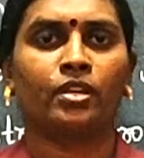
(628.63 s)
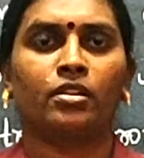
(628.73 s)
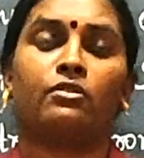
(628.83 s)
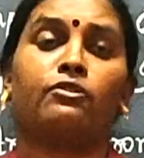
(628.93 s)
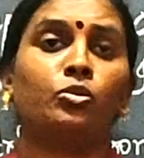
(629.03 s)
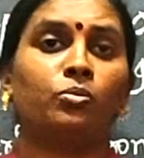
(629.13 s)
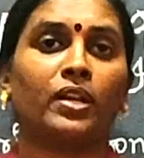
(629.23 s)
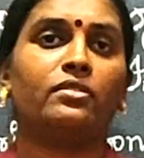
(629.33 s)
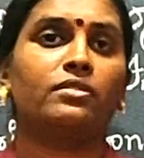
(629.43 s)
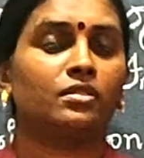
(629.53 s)
So few
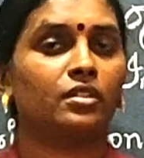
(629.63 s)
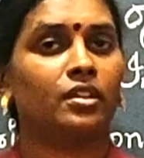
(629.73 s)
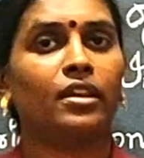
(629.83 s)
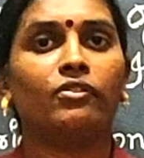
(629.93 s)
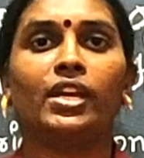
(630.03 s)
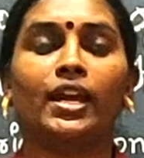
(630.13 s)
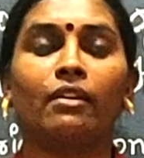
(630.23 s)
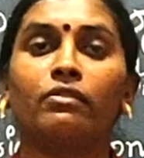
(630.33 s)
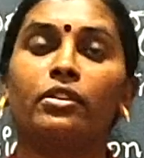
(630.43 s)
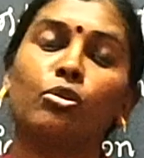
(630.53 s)
places in India we
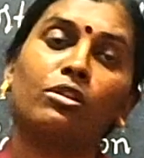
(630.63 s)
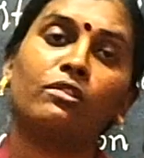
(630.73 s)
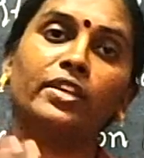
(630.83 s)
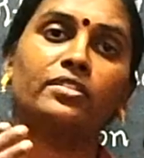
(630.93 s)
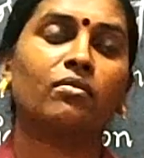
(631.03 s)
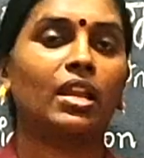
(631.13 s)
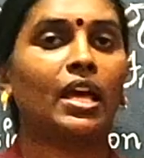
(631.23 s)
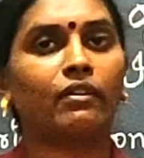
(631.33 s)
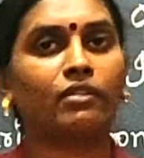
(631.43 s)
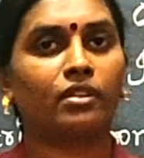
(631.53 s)
have where always they will
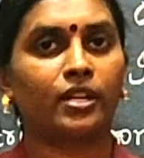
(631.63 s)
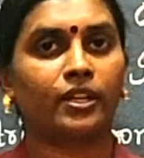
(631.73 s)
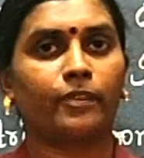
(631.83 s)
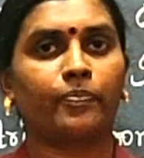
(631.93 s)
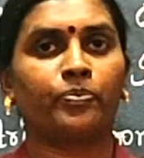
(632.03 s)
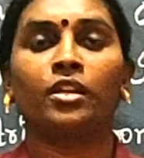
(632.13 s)
have a rain.